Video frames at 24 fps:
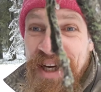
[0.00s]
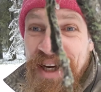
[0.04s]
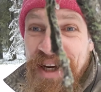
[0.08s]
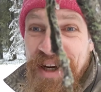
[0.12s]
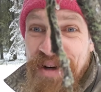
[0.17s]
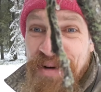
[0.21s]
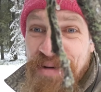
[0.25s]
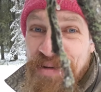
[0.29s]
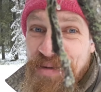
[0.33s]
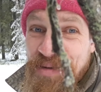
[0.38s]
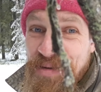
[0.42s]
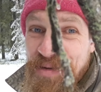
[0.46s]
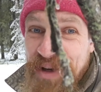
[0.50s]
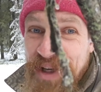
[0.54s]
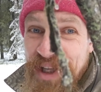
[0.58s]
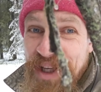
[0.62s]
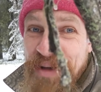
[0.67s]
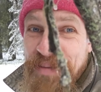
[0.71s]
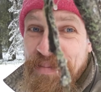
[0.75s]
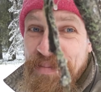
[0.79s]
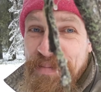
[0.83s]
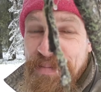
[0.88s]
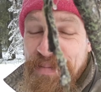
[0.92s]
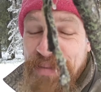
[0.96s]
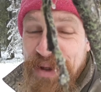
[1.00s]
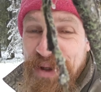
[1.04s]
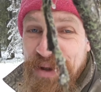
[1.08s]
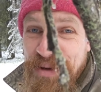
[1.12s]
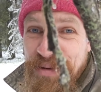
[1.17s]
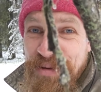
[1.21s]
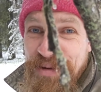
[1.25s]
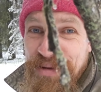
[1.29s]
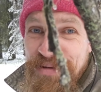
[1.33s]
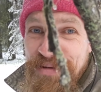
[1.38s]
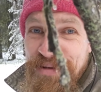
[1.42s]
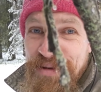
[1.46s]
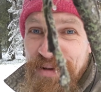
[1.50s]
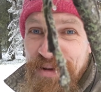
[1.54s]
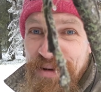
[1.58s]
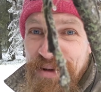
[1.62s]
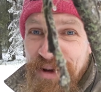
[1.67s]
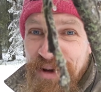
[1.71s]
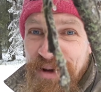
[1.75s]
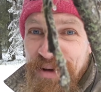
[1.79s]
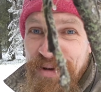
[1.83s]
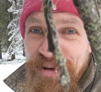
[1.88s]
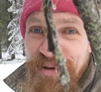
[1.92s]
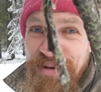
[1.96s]
A really beautiful
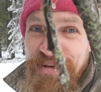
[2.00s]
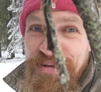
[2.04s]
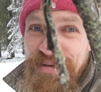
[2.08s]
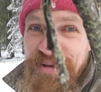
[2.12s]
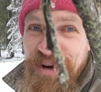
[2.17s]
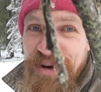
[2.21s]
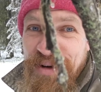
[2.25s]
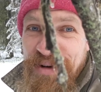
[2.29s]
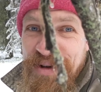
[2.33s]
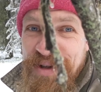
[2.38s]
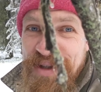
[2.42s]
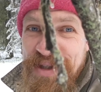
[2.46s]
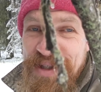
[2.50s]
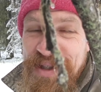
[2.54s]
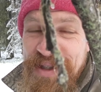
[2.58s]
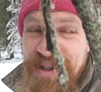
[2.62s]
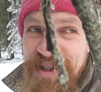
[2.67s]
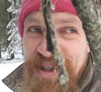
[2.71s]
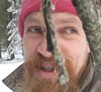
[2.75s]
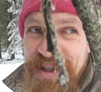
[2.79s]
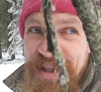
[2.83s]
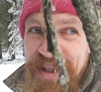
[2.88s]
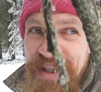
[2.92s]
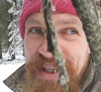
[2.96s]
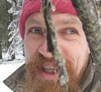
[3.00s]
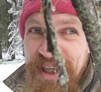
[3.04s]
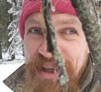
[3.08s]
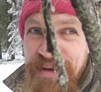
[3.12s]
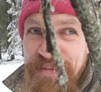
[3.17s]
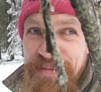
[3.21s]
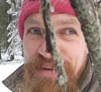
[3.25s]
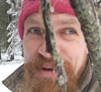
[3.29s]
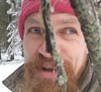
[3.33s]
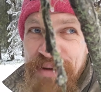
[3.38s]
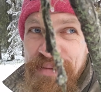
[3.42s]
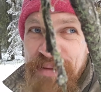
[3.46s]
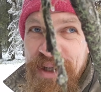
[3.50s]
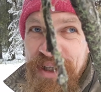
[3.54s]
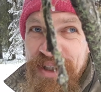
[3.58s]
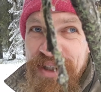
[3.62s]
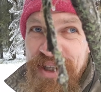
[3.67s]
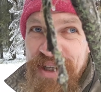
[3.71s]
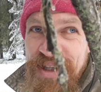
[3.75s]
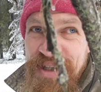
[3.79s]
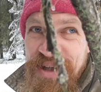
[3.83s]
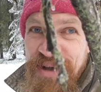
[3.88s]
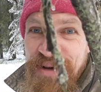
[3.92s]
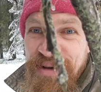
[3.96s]
old forest, like pretty much
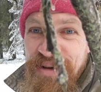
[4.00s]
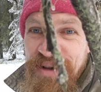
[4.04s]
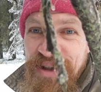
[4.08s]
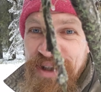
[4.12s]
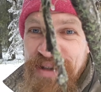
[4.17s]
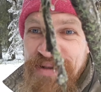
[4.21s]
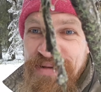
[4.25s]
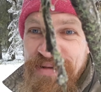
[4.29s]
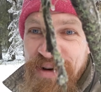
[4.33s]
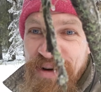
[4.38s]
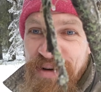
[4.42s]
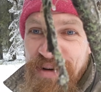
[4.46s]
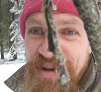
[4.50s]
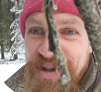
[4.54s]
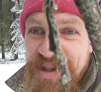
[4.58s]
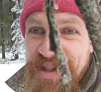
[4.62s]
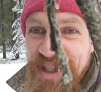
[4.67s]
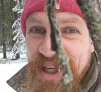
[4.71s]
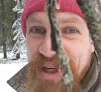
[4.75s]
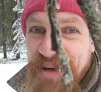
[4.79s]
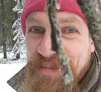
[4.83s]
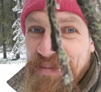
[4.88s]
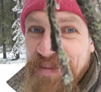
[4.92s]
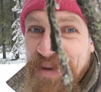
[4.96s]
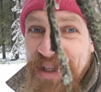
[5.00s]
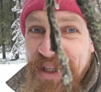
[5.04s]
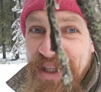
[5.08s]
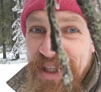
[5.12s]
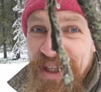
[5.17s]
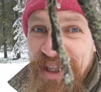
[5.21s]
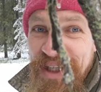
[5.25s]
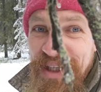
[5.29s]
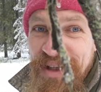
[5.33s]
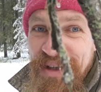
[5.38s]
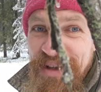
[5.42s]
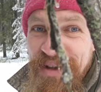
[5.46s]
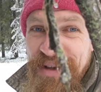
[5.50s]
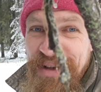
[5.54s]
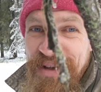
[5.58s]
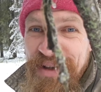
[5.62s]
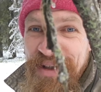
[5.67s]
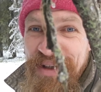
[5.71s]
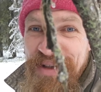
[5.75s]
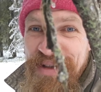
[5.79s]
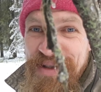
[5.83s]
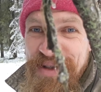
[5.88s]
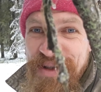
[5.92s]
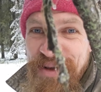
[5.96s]
as old as forest can be here
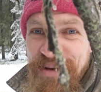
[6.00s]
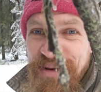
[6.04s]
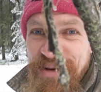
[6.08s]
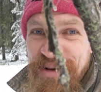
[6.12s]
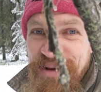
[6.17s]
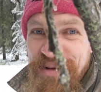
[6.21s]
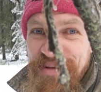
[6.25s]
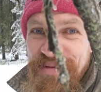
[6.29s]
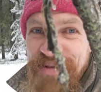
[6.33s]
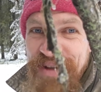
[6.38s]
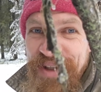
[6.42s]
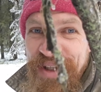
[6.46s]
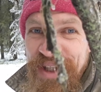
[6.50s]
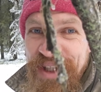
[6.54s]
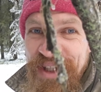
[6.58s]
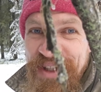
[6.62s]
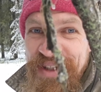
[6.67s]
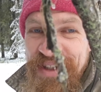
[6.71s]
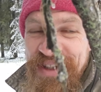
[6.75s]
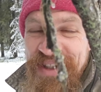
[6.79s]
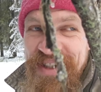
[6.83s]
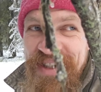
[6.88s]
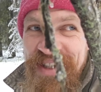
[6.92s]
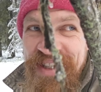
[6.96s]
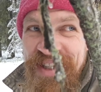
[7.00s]
in so-called Finland.